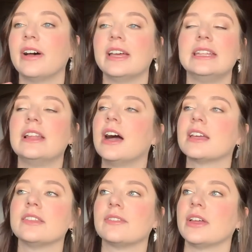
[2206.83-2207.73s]
and
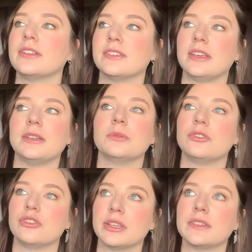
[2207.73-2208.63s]
Lochan's final scene was
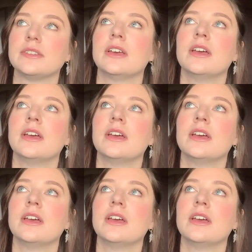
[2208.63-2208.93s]
just,